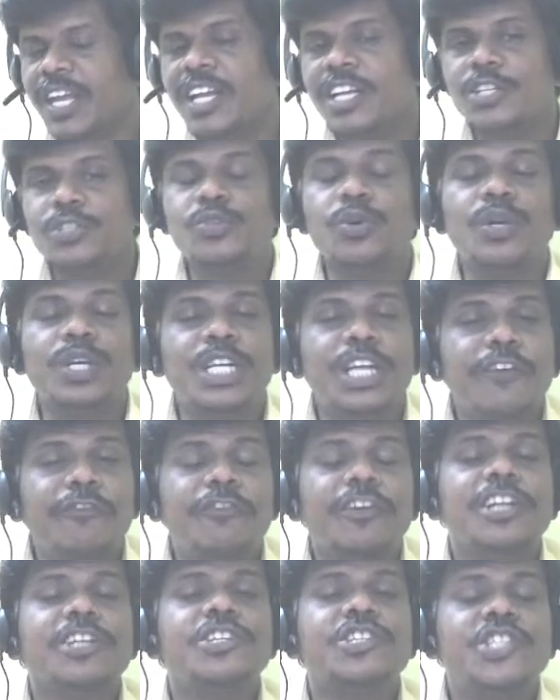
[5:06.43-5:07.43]
So
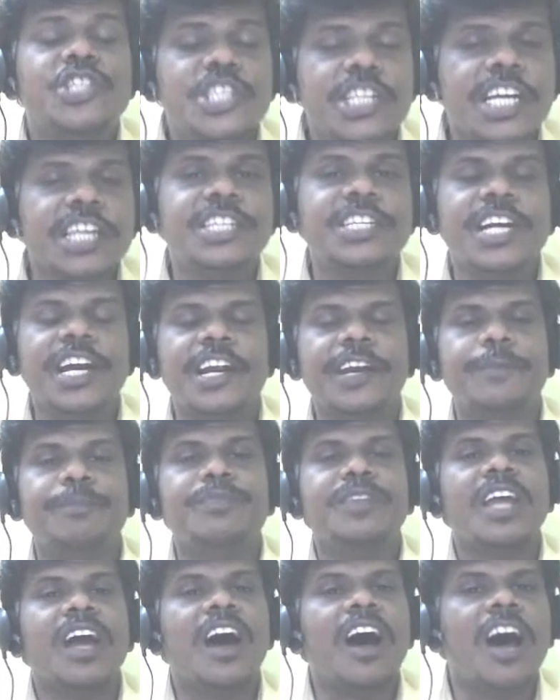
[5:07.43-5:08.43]
differentiated
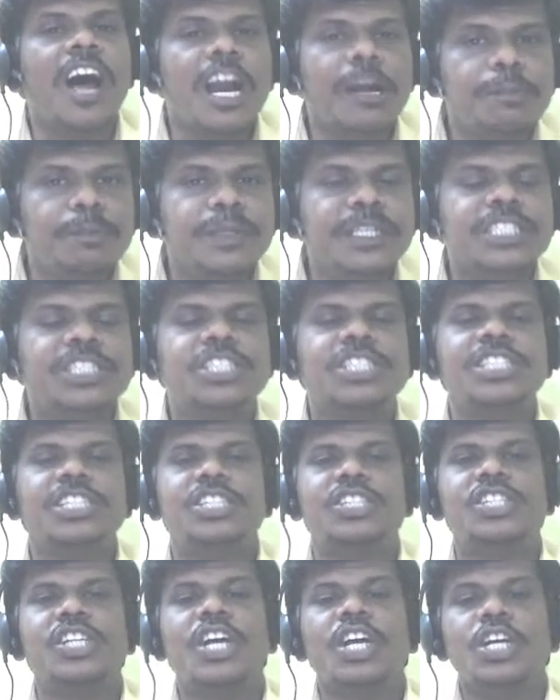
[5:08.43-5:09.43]

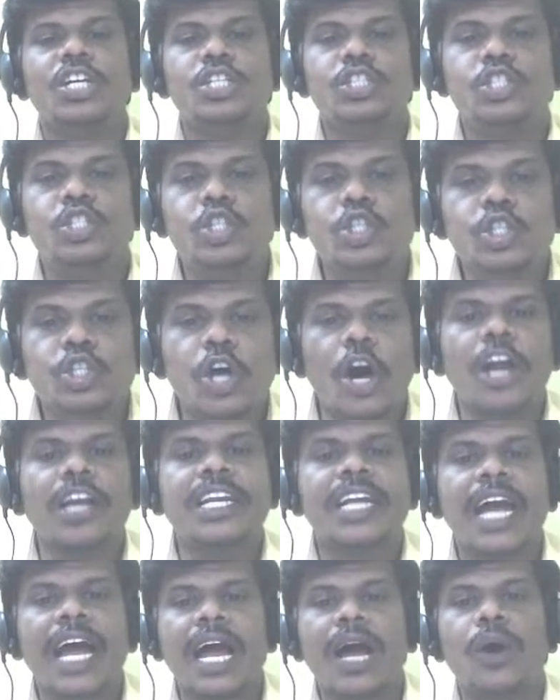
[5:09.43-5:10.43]
RBCs do not
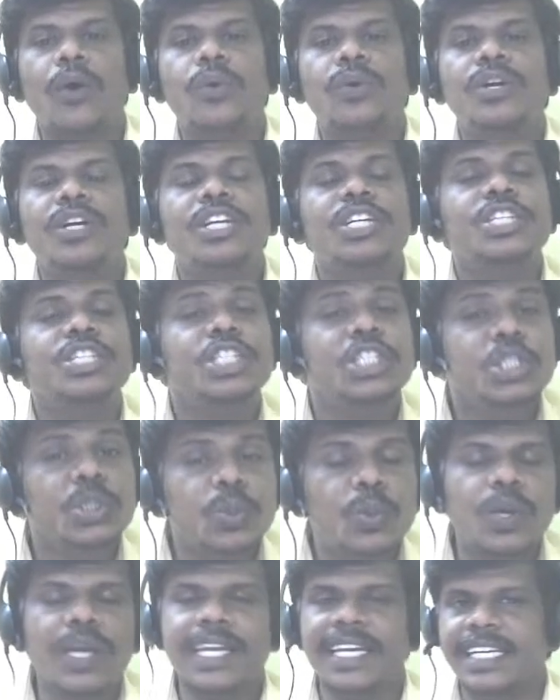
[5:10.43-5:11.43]
have
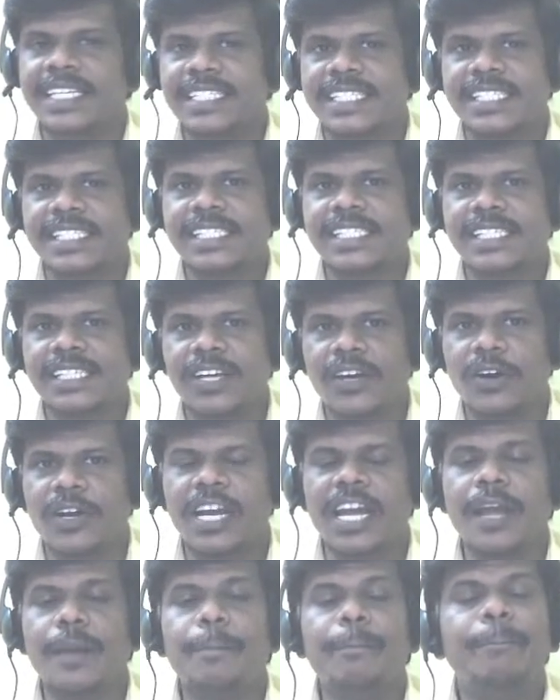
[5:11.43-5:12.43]
nucleus.
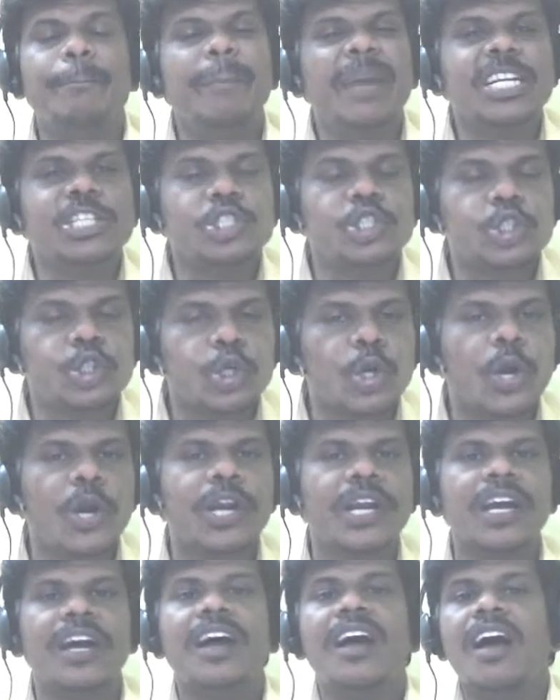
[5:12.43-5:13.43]
Okay, matured
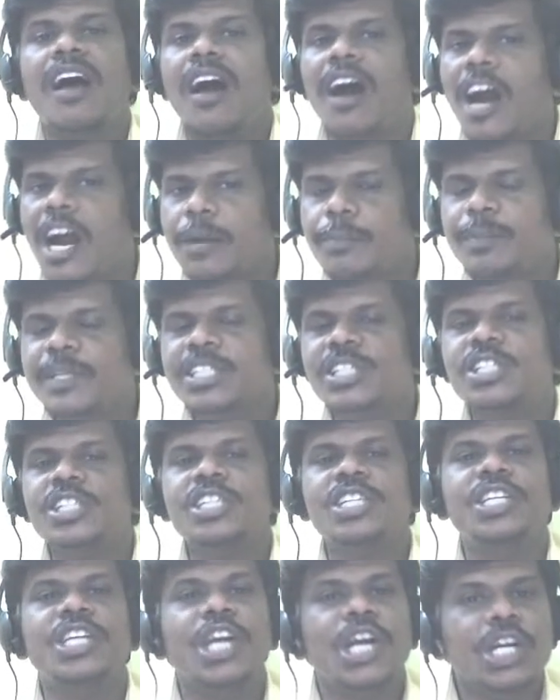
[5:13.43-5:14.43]

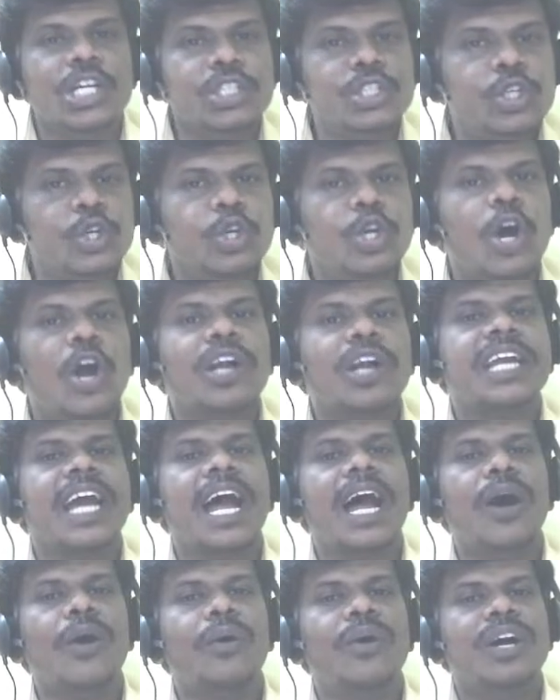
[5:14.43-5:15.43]
RBC do not
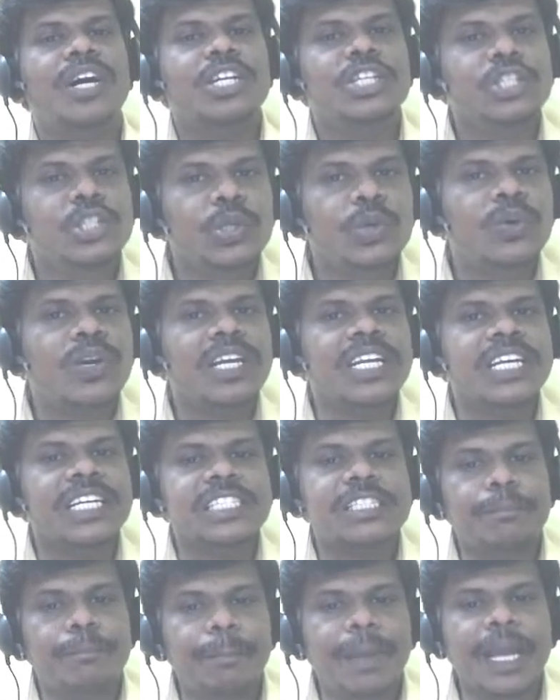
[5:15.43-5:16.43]
have nucleus,
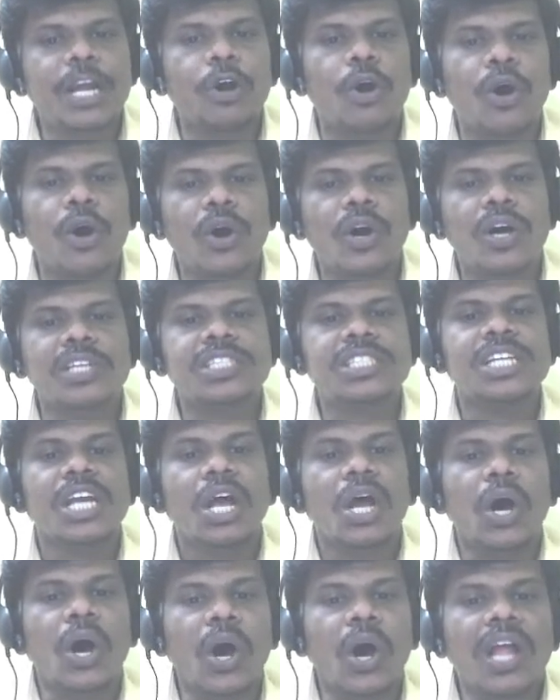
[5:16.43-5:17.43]
because
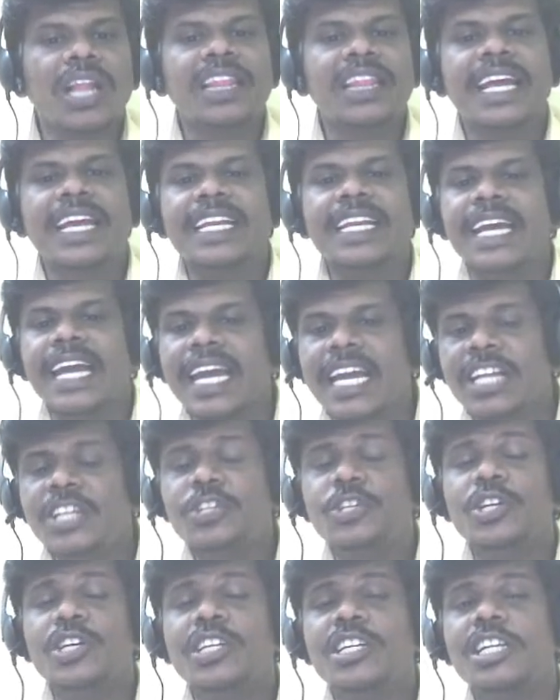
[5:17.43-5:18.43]
all their
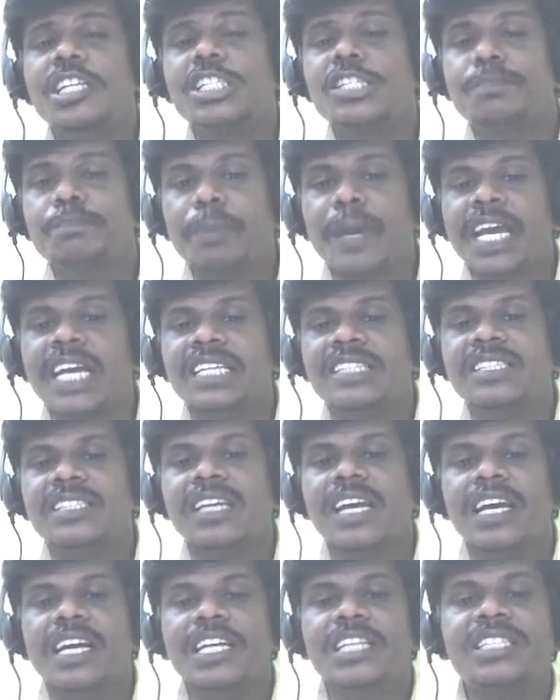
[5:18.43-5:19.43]
internal space
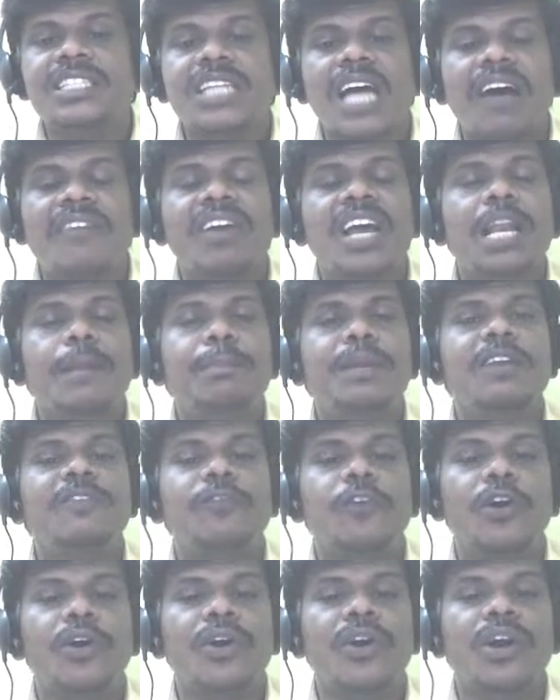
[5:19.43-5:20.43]
is available
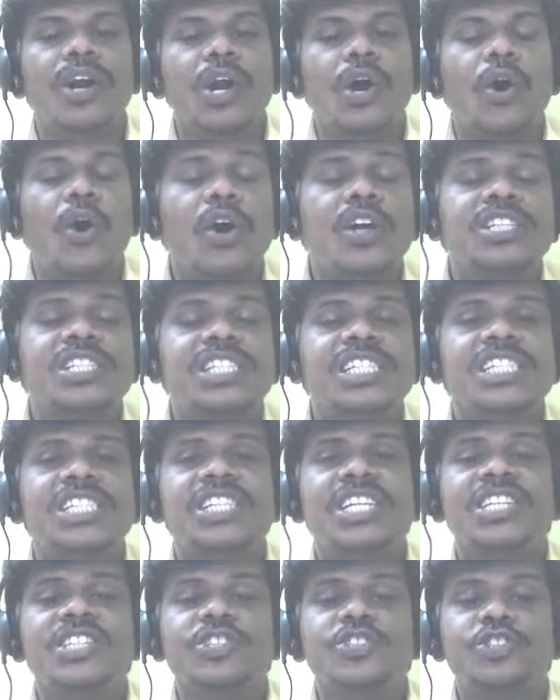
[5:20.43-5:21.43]
for
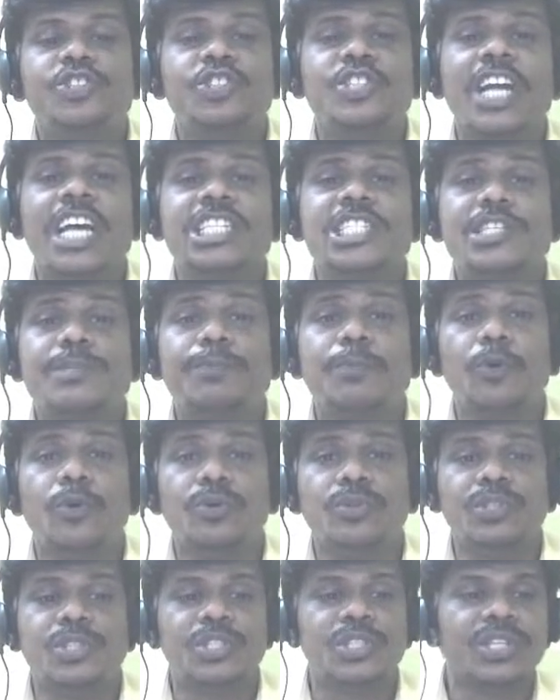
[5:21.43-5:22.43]
oxygen
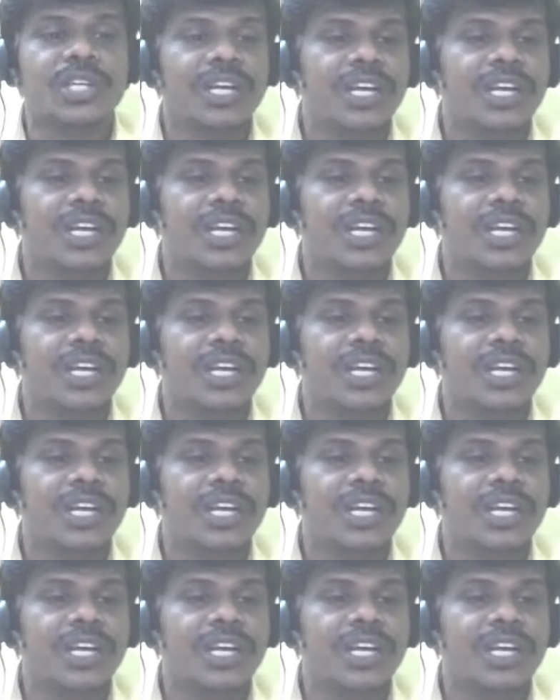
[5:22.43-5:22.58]
transport.